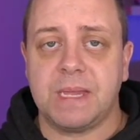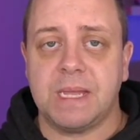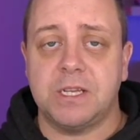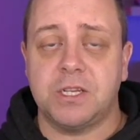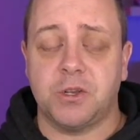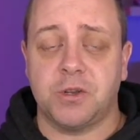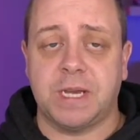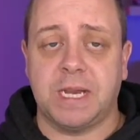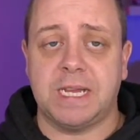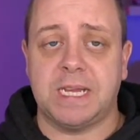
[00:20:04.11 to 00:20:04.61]

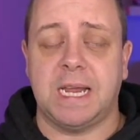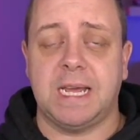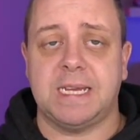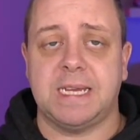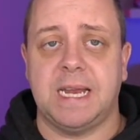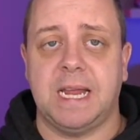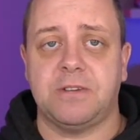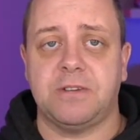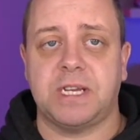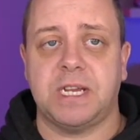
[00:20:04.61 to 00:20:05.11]
So Tesla
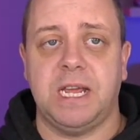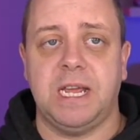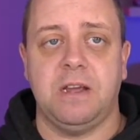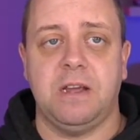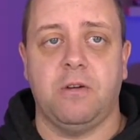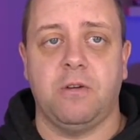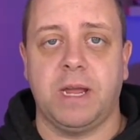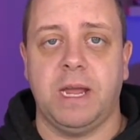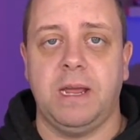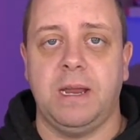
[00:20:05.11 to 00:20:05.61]
is now
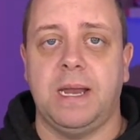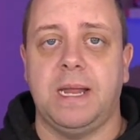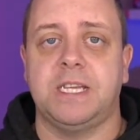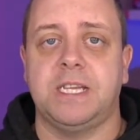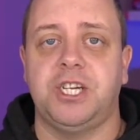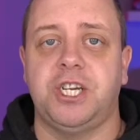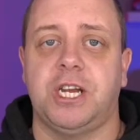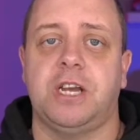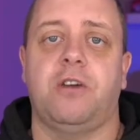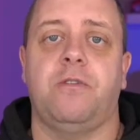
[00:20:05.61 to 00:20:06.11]
saying, okay,
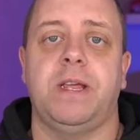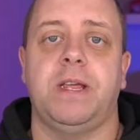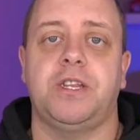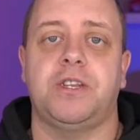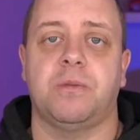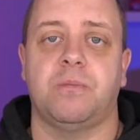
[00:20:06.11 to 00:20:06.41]
let's generate